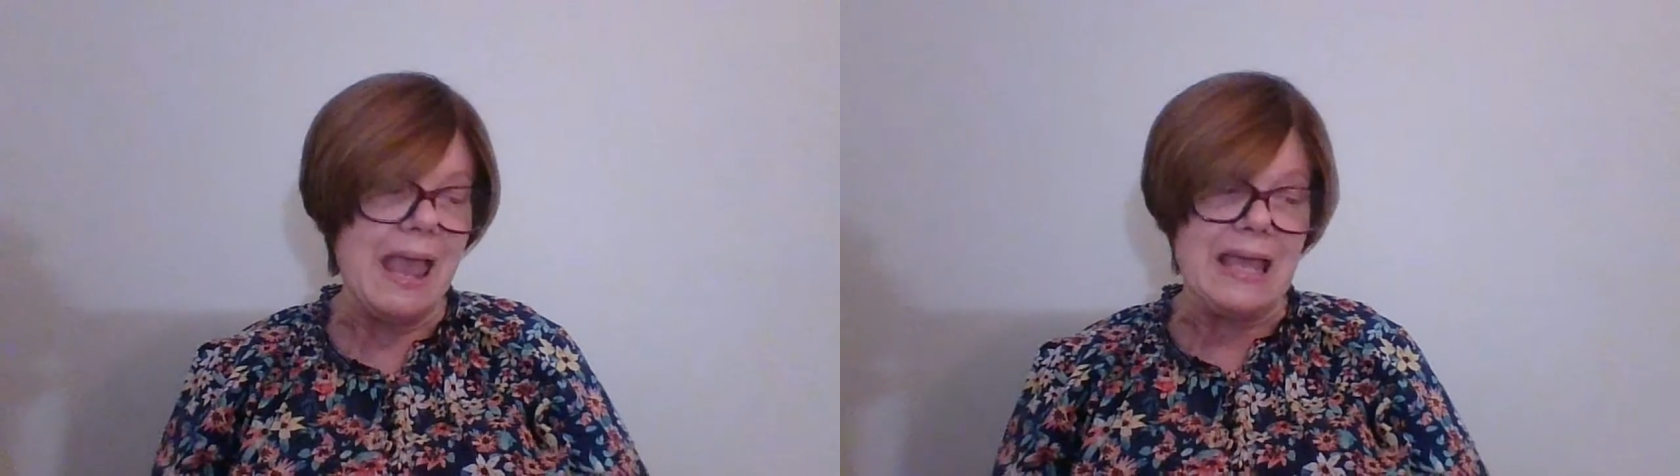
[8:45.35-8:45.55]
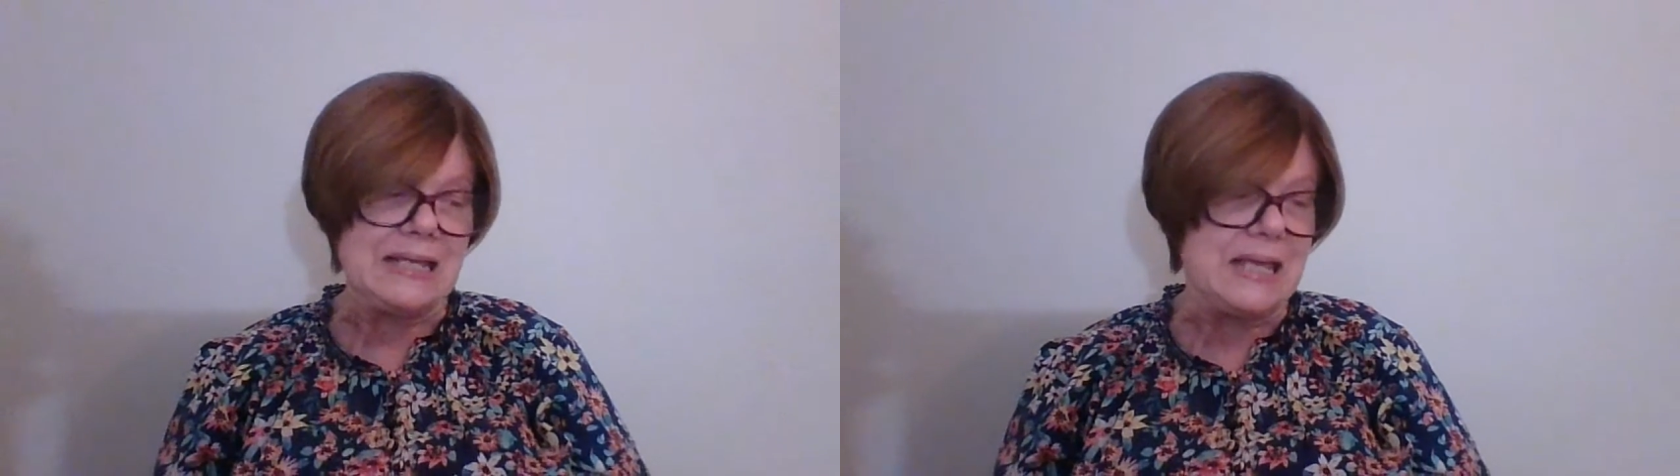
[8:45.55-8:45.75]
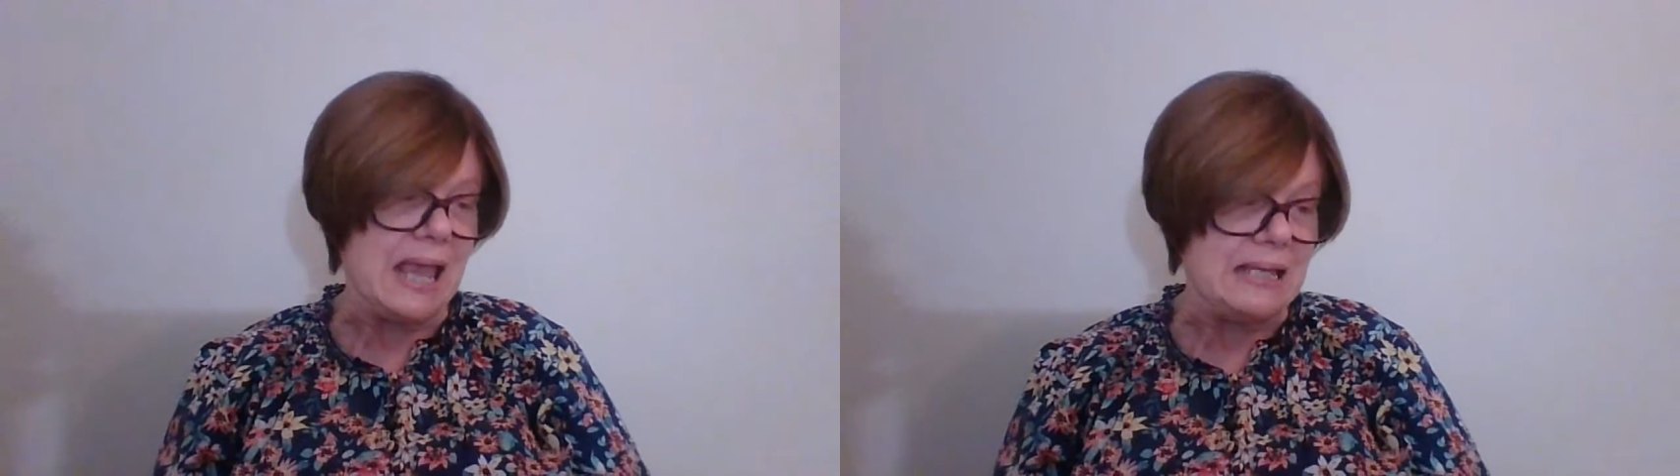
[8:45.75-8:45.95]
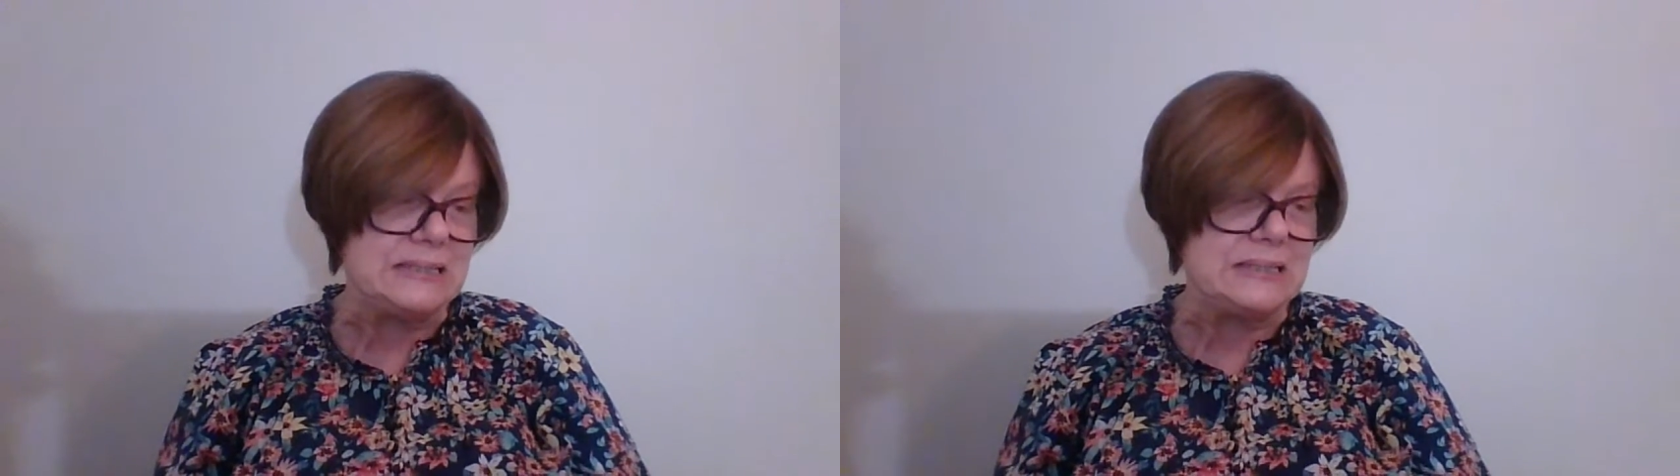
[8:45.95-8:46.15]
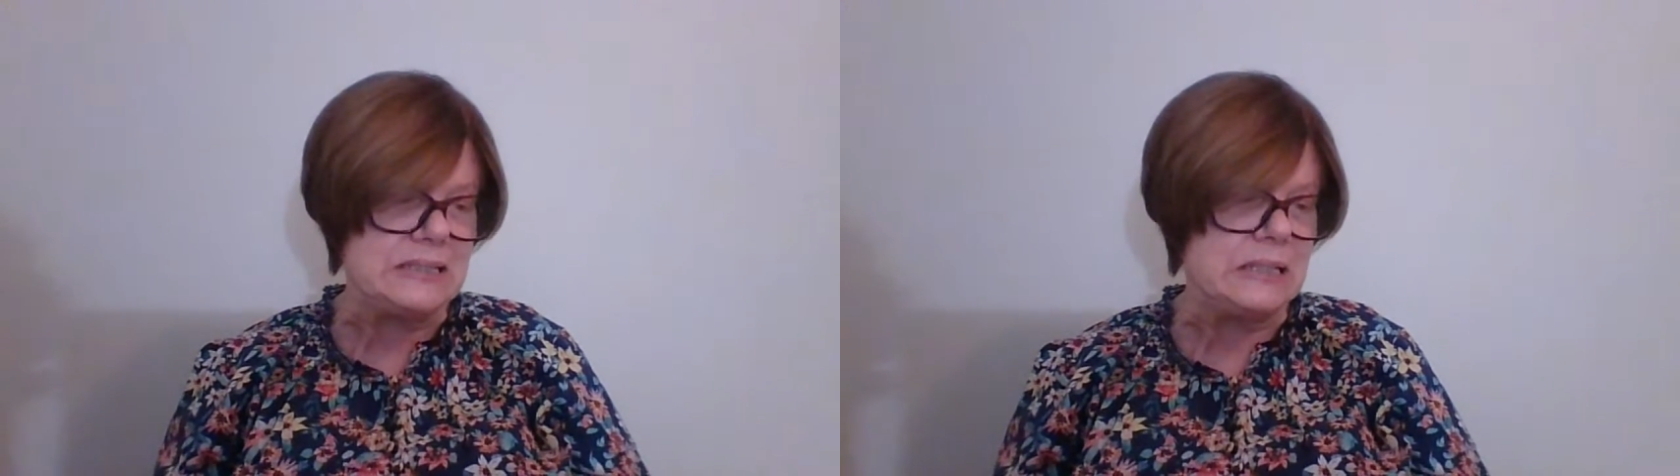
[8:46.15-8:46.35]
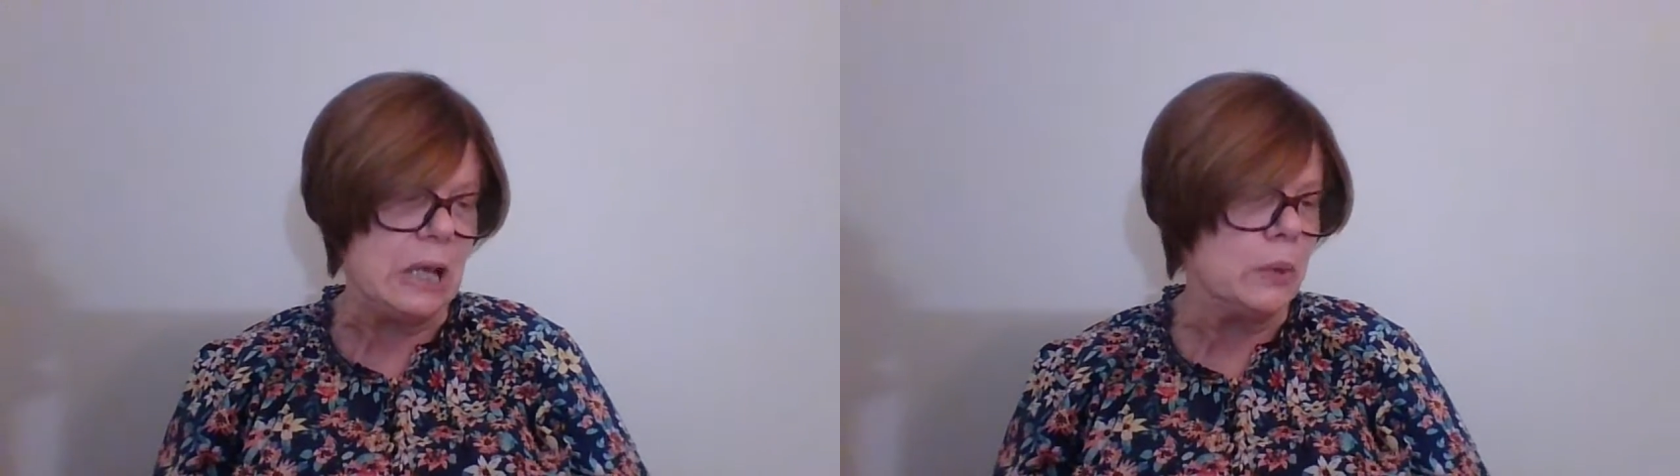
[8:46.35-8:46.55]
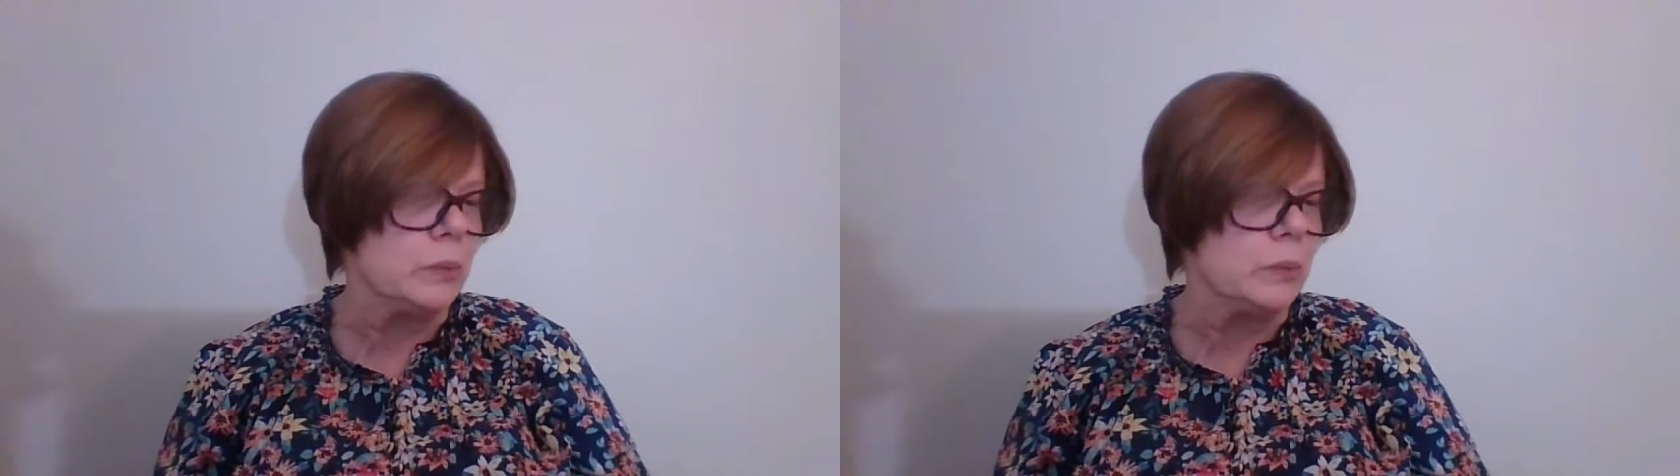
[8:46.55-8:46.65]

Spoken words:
and Casey